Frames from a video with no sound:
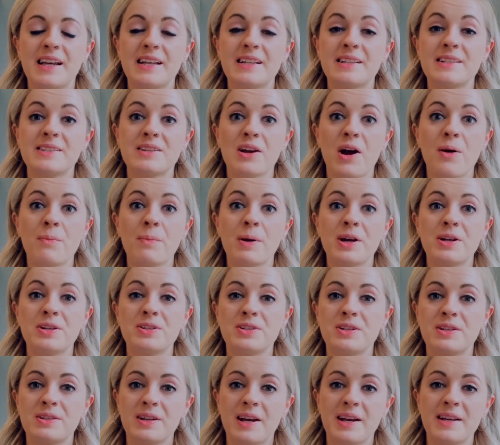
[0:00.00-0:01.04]
Psalm
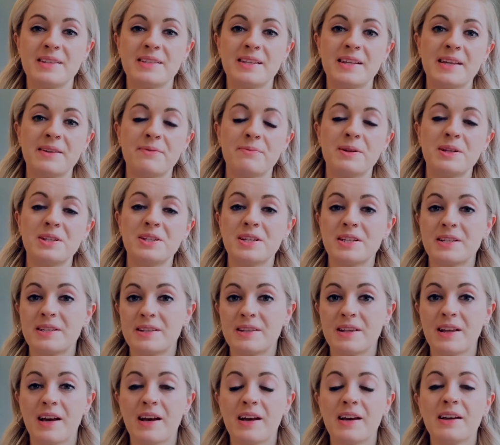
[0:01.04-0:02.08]
119, which is
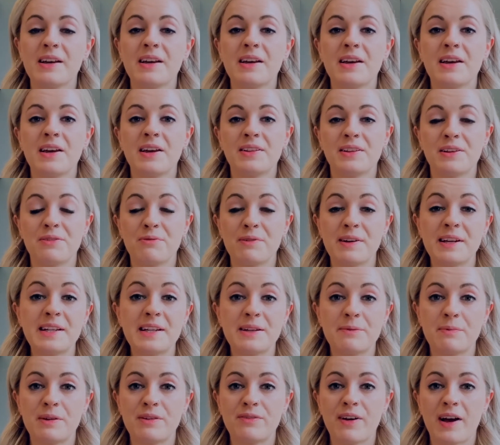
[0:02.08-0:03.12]
the reading
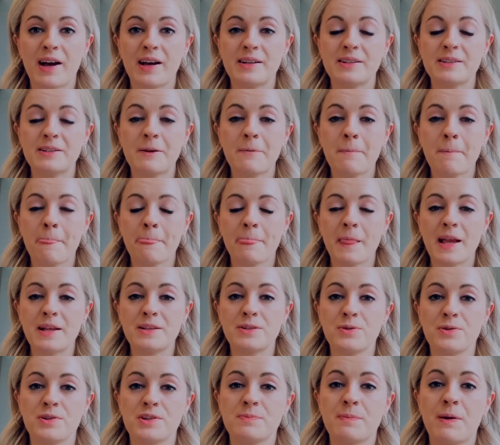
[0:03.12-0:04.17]
we've had, it
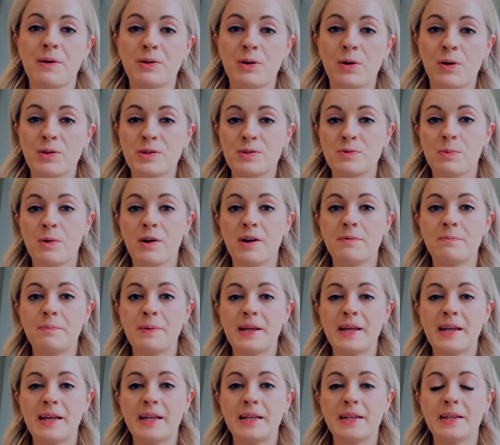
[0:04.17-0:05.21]
talks about God's word
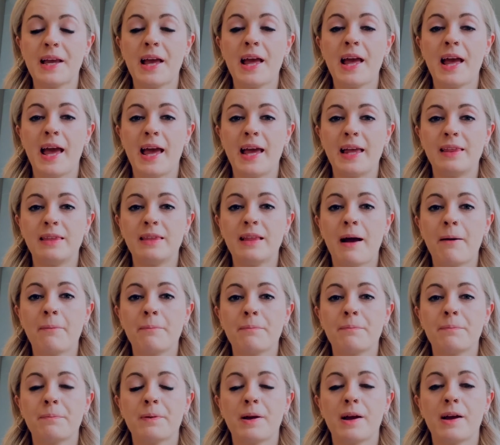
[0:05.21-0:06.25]
being a
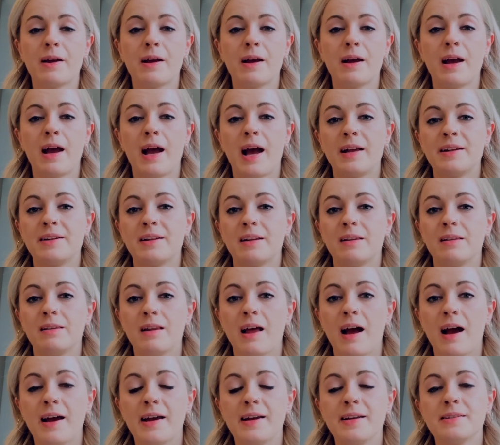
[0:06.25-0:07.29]
lamp and a
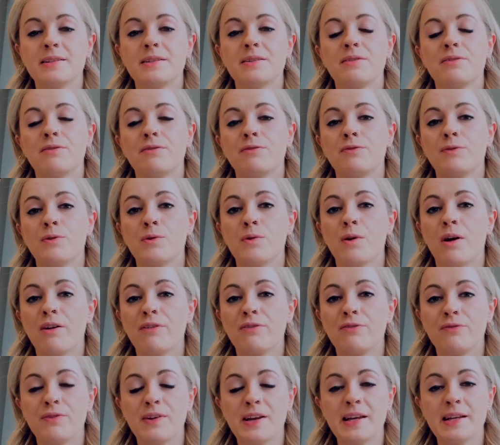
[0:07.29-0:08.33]
light for our
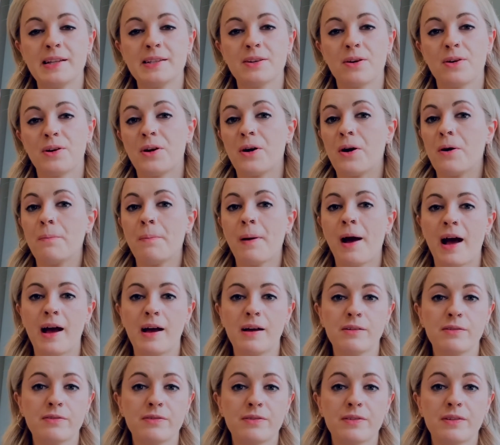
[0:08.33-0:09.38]
feet on our path.